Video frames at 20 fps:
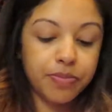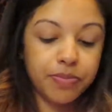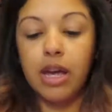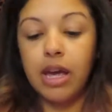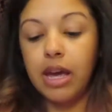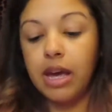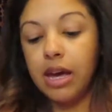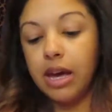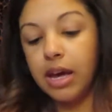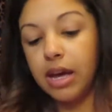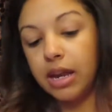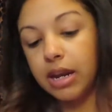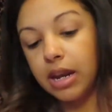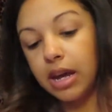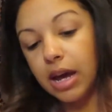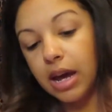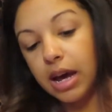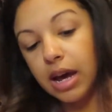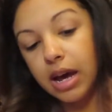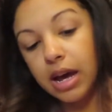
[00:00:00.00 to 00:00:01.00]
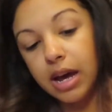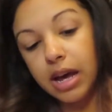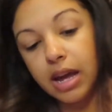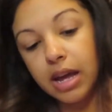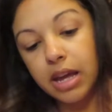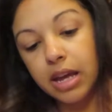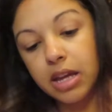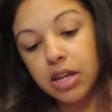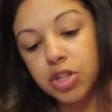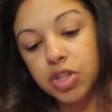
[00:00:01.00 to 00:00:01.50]
and
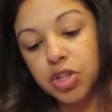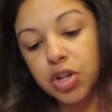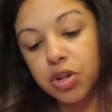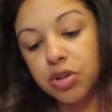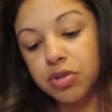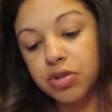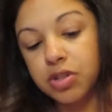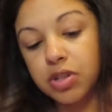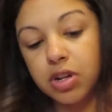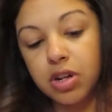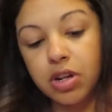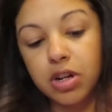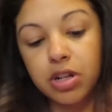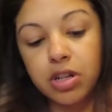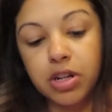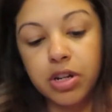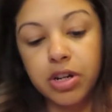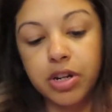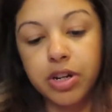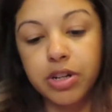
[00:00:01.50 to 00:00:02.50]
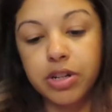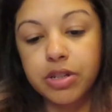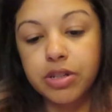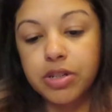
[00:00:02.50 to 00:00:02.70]
I chose the color